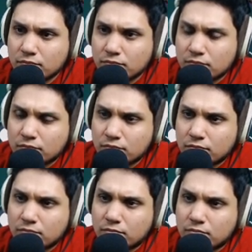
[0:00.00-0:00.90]

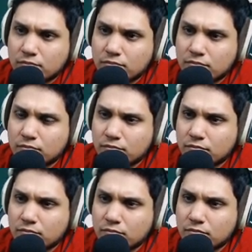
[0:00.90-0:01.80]

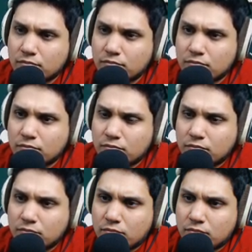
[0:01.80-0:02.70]

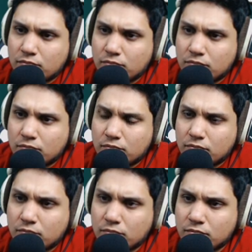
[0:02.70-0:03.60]

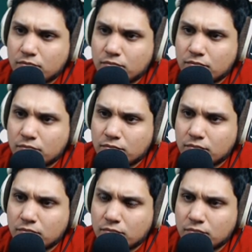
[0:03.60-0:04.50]

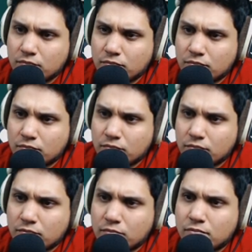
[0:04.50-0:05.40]

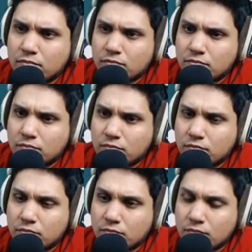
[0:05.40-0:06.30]

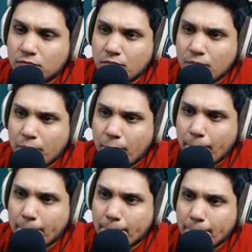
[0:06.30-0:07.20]

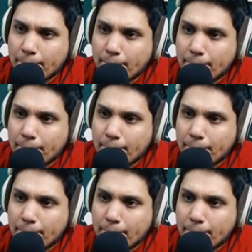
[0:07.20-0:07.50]
The person shown says nothing.